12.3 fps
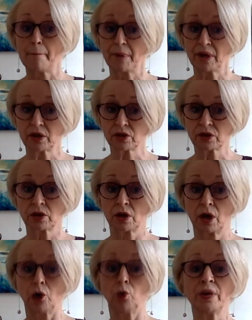But
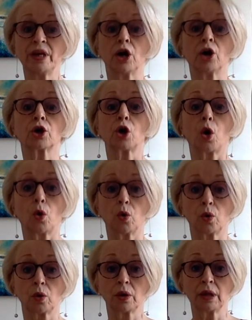we are
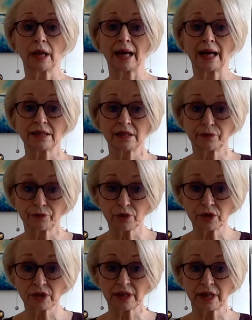all at
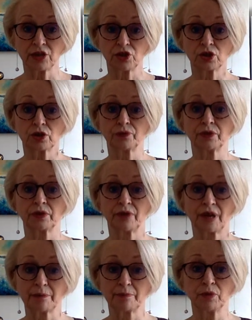different stages of
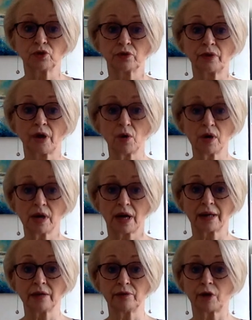development of our life,